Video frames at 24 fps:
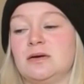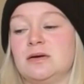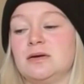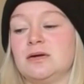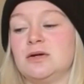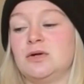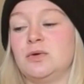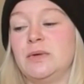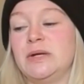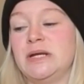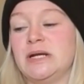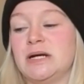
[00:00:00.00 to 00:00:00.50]

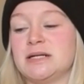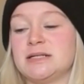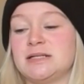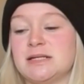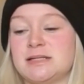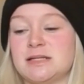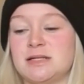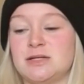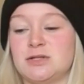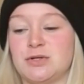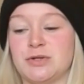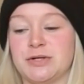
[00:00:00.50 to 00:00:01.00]
gooey duck
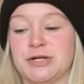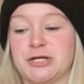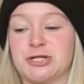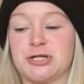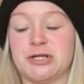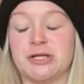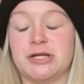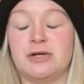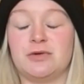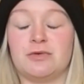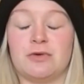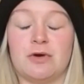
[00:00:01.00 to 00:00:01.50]
doesn't
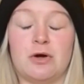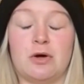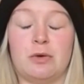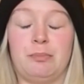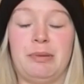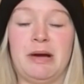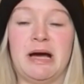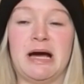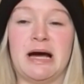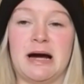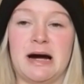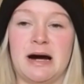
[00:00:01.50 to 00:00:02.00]
traditionally grow
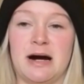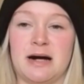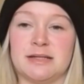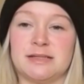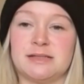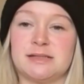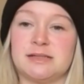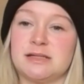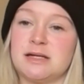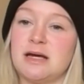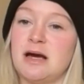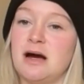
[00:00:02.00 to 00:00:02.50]

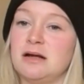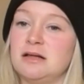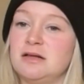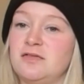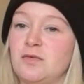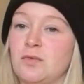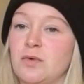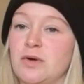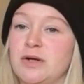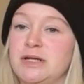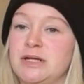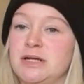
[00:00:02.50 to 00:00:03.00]
past
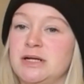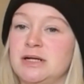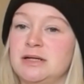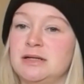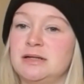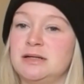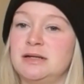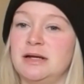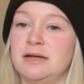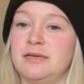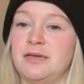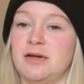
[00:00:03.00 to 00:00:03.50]

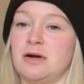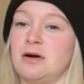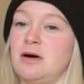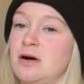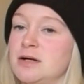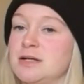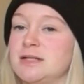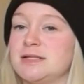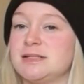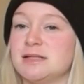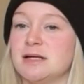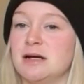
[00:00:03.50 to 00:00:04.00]
California, and there
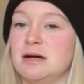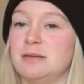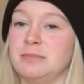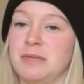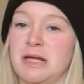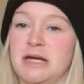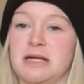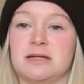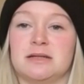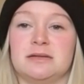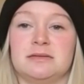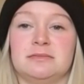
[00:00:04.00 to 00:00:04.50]
are some
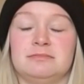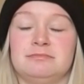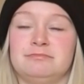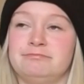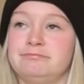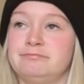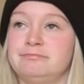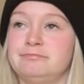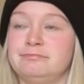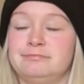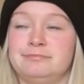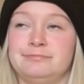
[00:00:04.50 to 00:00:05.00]
like
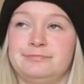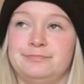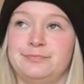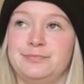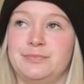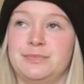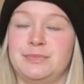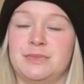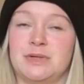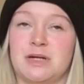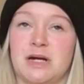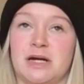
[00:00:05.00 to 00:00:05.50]

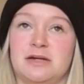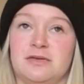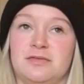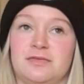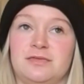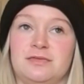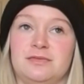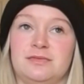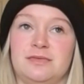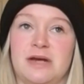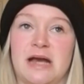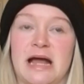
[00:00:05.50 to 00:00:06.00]
kind of
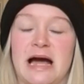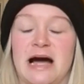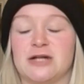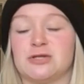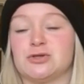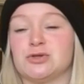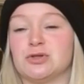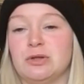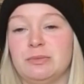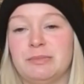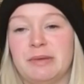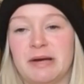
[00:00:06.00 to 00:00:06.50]

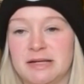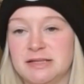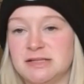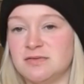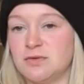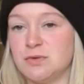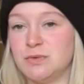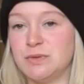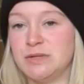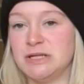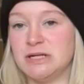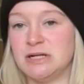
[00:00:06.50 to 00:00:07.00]
natural beds of
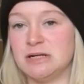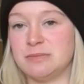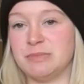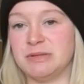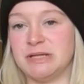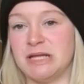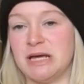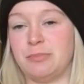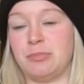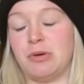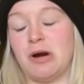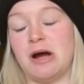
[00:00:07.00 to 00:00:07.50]
gooey duck, but
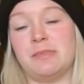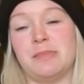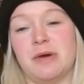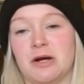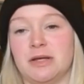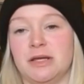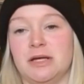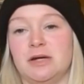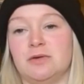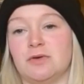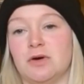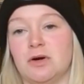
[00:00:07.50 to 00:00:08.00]
they
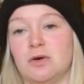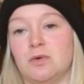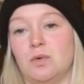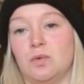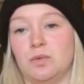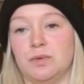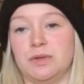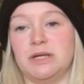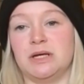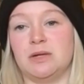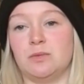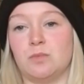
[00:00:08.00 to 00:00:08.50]
primarily grow
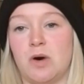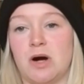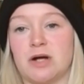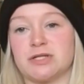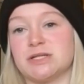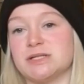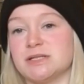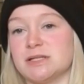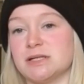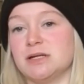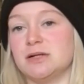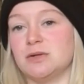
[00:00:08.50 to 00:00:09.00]
only in
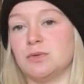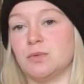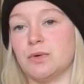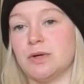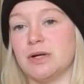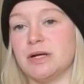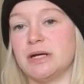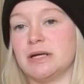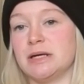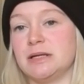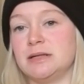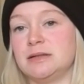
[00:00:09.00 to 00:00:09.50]
Washington and
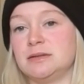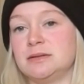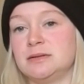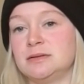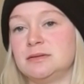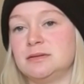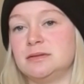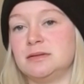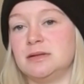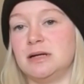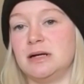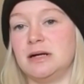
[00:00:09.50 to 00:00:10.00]
Oregon.
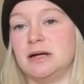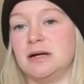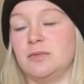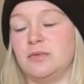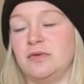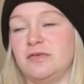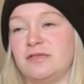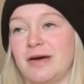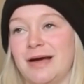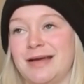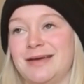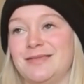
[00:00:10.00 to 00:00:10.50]

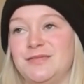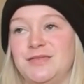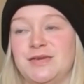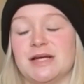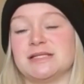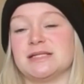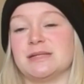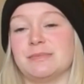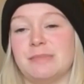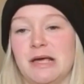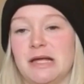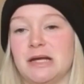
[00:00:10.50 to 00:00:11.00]
We've kind of
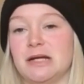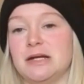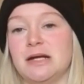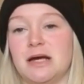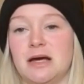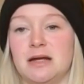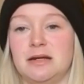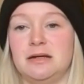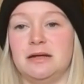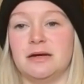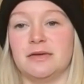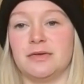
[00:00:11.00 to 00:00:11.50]
decimated
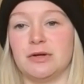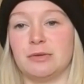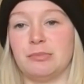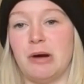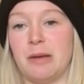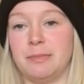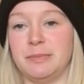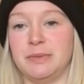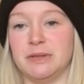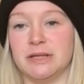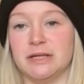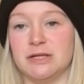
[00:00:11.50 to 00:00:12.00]
any other
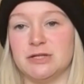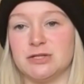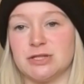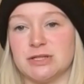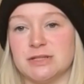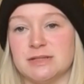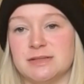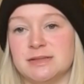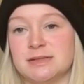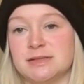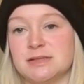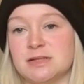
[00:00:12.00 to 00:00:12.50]

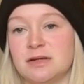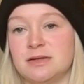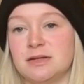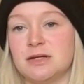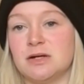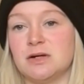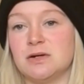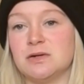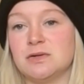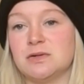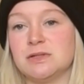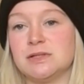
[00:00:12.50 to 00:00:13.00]
populations on the
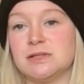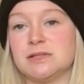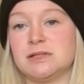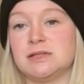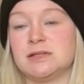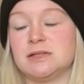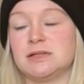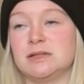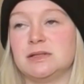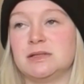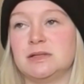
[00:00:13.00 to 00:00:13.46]
coast.